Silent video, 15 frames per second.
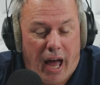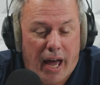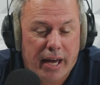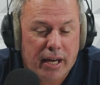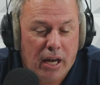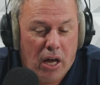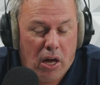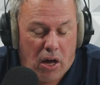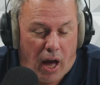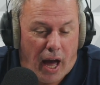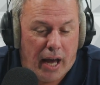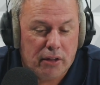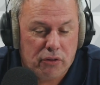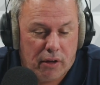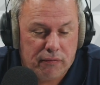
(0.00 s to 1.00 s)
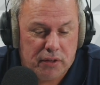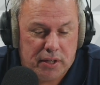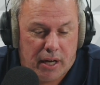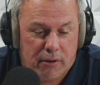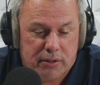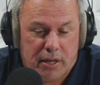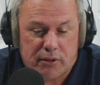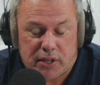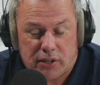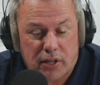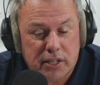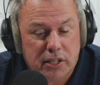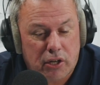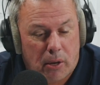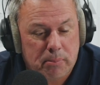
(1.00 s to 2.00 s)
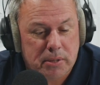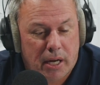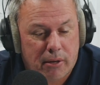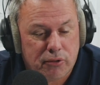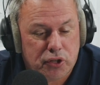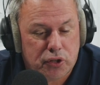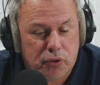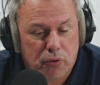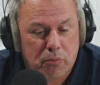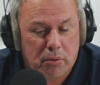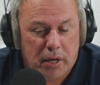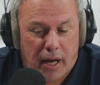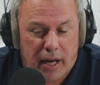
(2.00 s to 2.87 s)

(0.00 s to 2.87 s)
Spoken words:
I love the downtowns. I like the uptowns too,